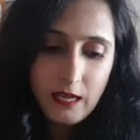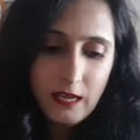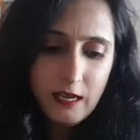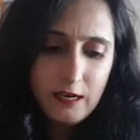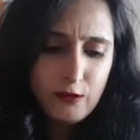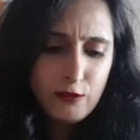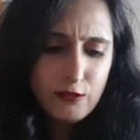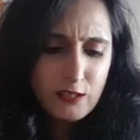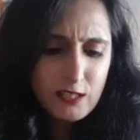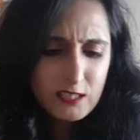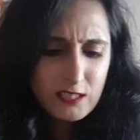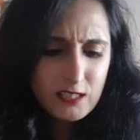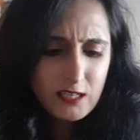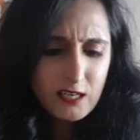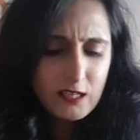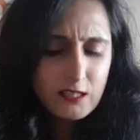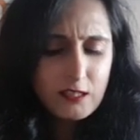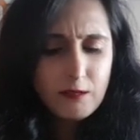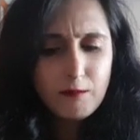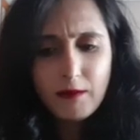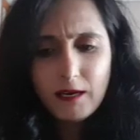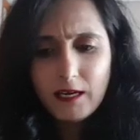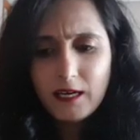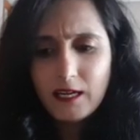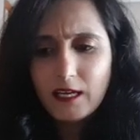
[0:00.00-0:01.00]
I know there's
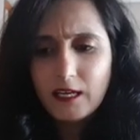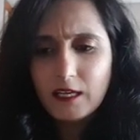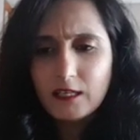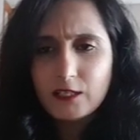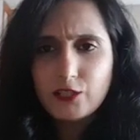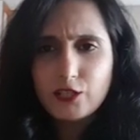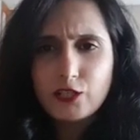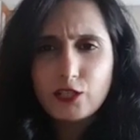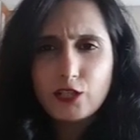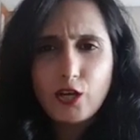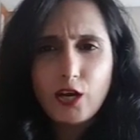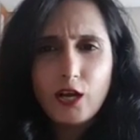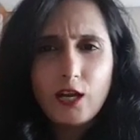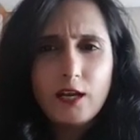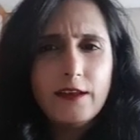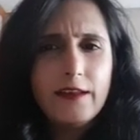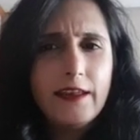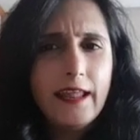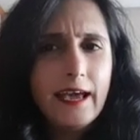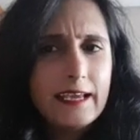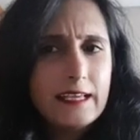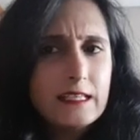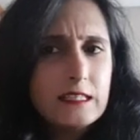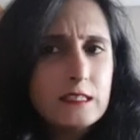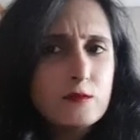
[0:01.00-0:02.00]
another medication called
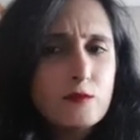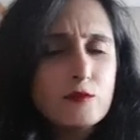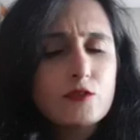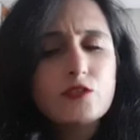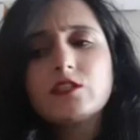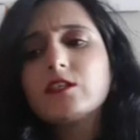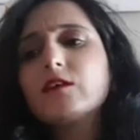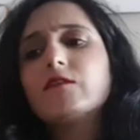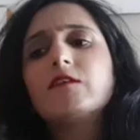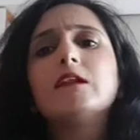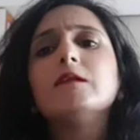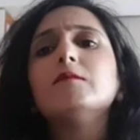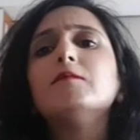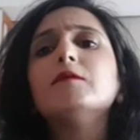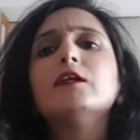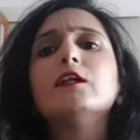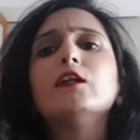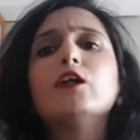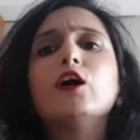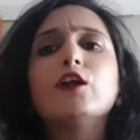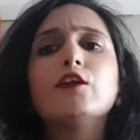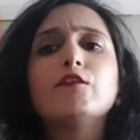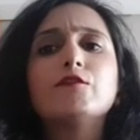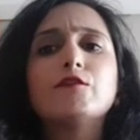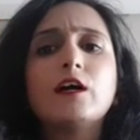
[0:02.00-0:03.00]
NICE which is available
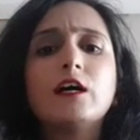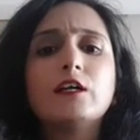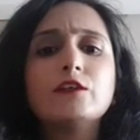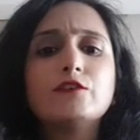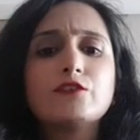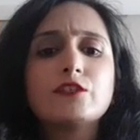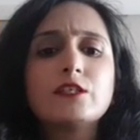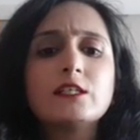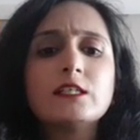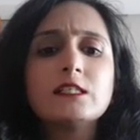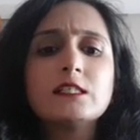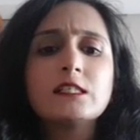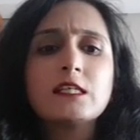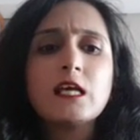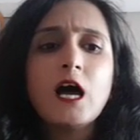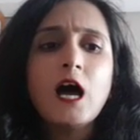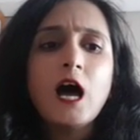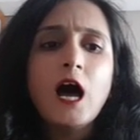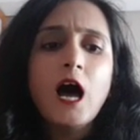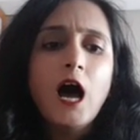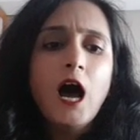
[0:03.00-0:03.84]
in a lot of countries.